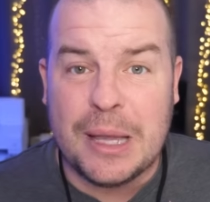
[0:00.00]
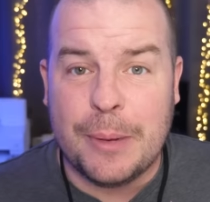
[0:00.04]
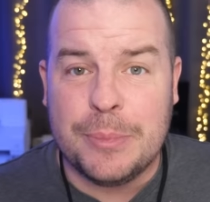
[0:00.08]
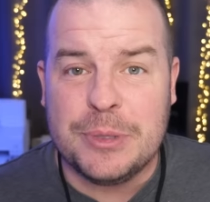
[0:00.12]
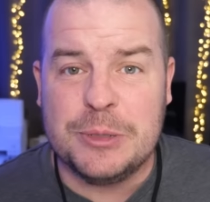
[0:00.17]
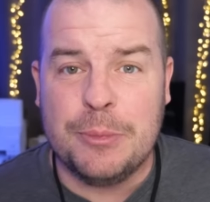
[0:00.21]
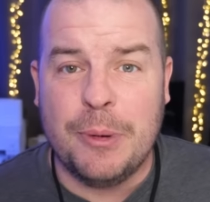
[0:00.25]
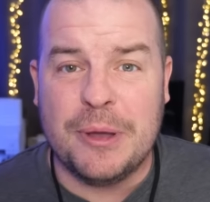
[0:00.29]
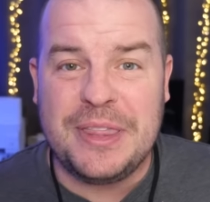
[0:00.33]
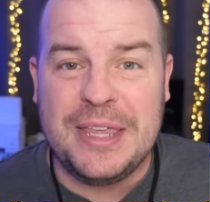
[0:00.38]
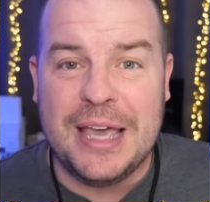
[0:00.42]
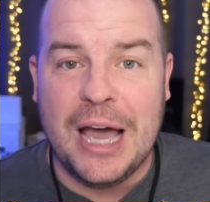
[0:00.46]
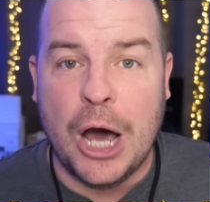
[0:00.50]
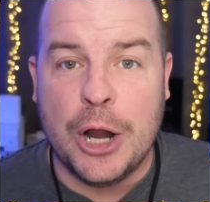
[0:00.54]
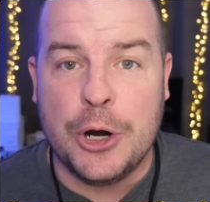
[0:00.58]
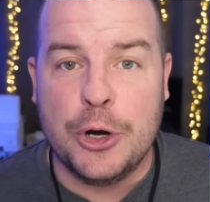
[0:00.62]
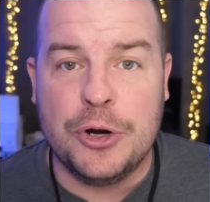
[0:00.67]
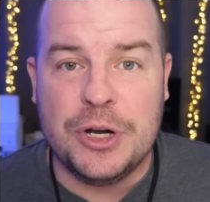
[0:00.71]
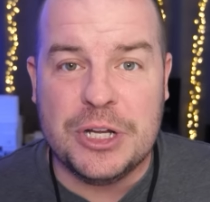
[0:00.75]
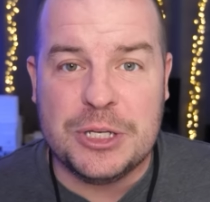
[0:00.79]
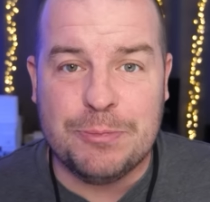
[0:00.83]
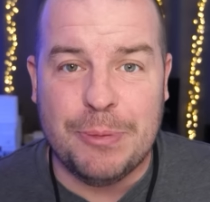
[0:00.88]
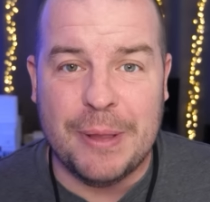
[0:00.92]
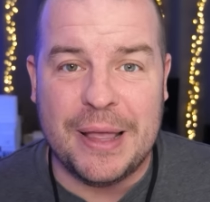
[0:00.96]
up is about the
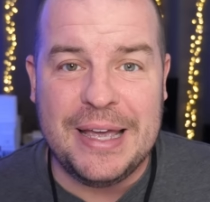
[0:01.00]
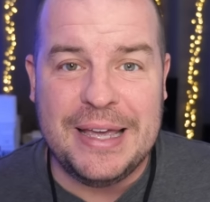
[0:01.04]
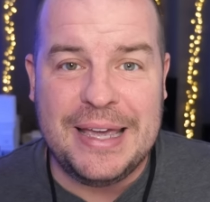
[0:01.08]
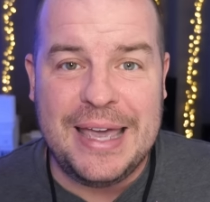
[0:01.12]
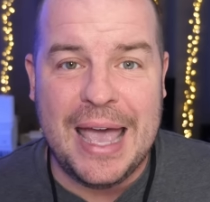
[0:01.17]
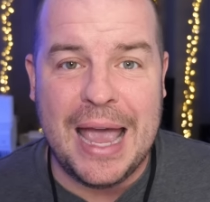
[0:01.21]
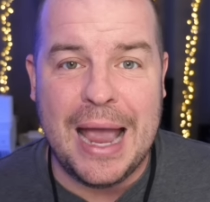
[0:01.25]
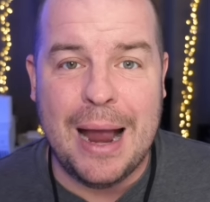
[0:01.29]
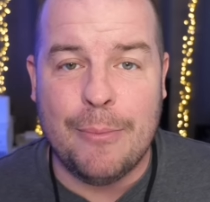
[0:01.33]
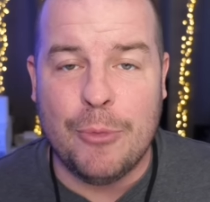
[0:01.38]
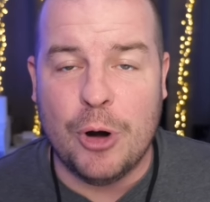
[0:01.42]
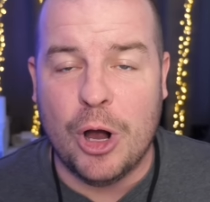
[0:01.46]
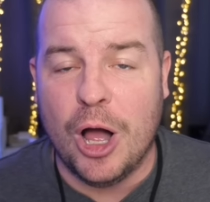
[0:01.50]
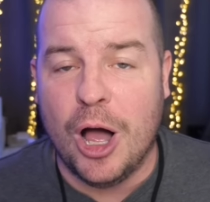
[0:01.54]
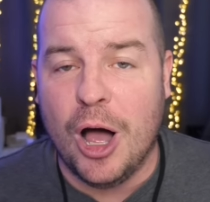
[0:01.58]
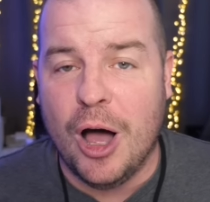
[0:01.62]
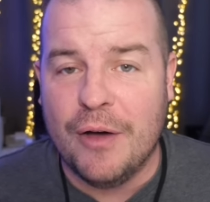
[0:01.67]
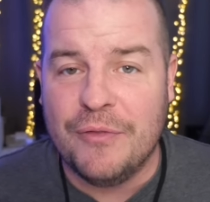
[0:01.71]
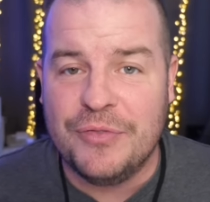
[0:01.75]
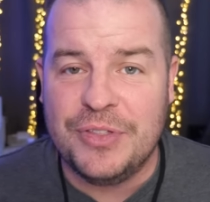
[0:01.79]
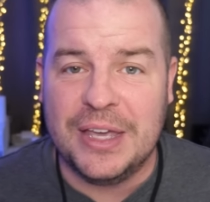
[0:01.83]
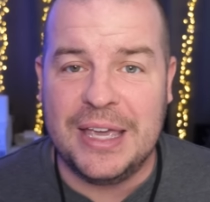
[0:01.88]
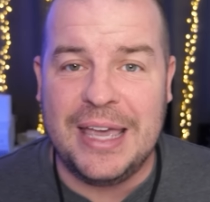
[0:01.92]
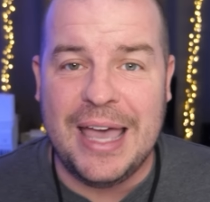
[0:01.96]
under display camera
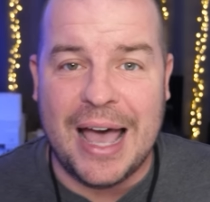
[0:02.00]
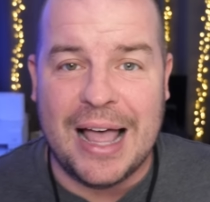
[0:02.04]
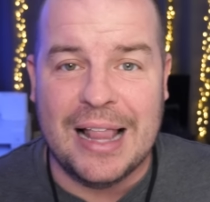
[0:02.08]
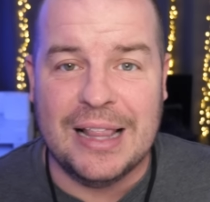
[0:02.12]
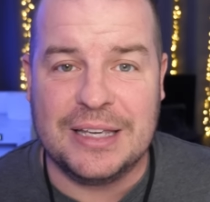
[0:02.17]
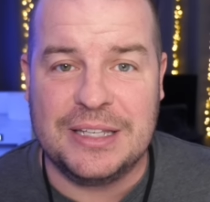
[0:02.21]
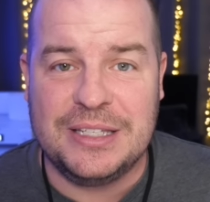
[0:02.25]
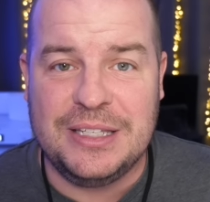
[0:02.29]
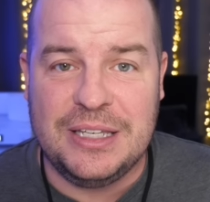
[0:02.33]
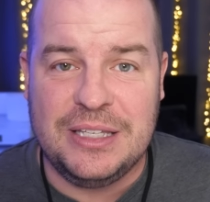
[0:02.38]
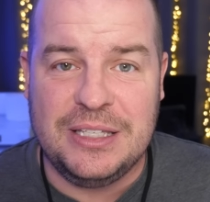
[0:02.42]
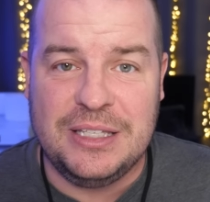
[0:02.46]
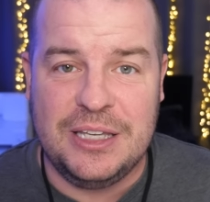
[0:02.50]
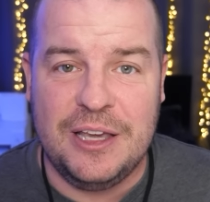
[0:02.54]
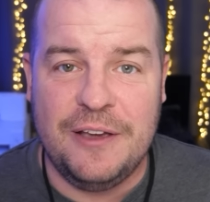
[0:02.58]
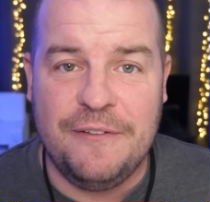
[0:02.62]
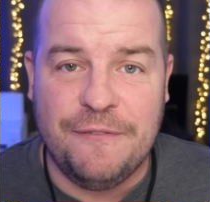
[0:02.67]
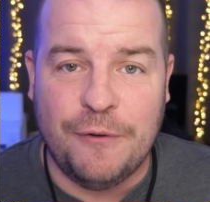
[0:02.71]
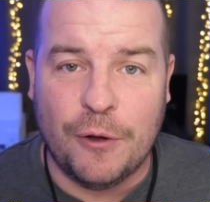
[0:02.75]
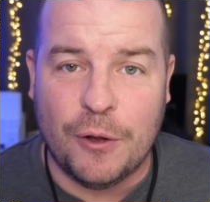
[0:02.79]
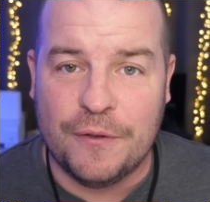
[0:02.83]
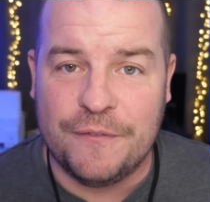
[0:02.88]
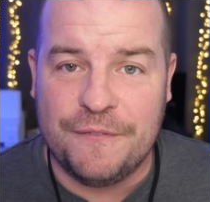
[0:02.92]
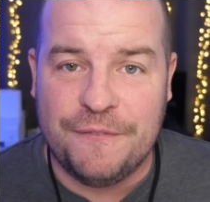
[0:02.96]
of the Galaxy Z
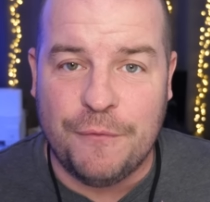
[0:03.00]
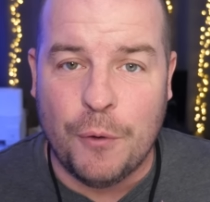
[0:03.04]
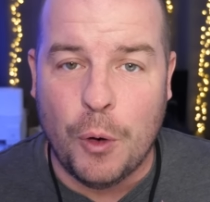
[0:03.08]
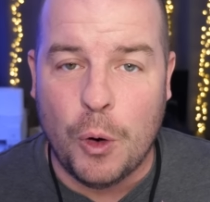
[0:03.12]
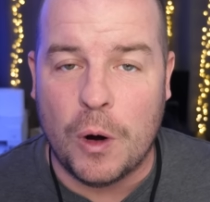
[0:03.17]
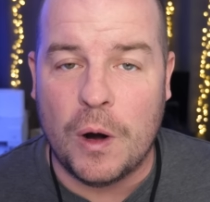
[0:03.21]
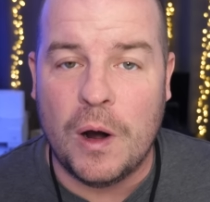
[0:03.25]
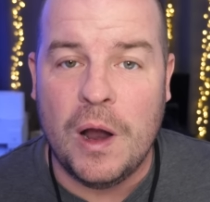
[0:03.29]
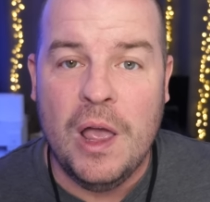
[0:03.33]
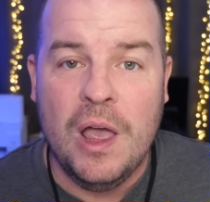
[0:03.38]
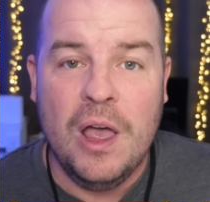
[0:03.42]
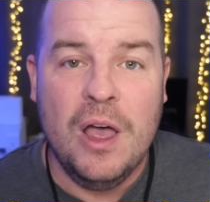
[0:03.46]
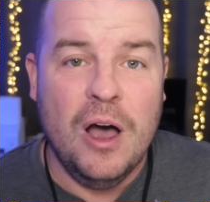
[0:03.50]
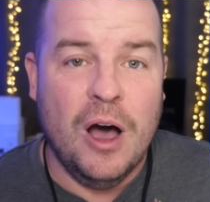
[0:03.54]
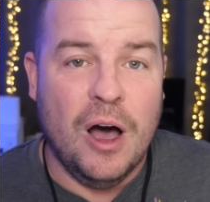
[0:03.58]
Fold 4.